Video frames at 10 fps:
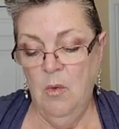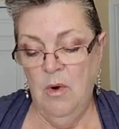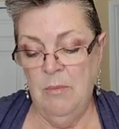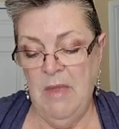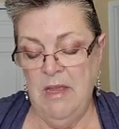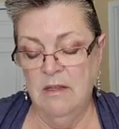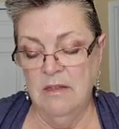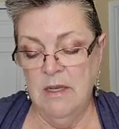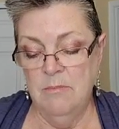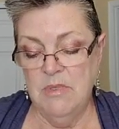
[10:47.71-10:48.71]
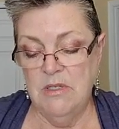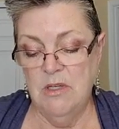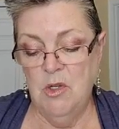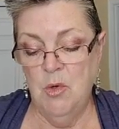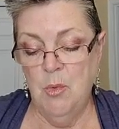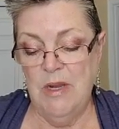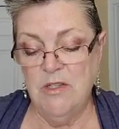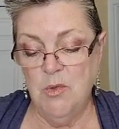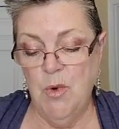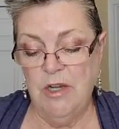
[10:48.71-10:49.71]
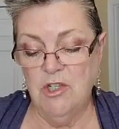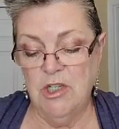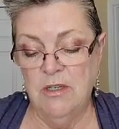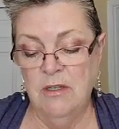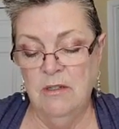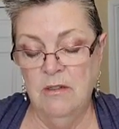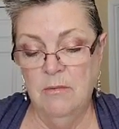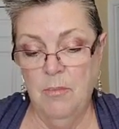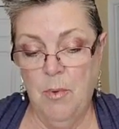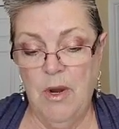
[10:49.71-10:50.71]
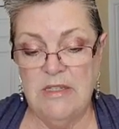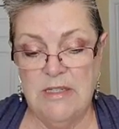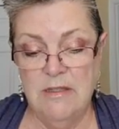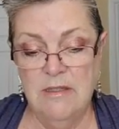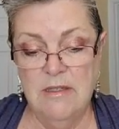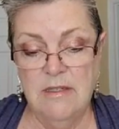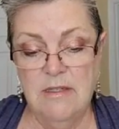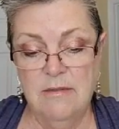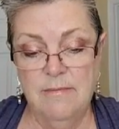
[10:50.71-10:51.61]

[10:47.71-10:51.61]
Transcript: we may glimpse your resurrection presence.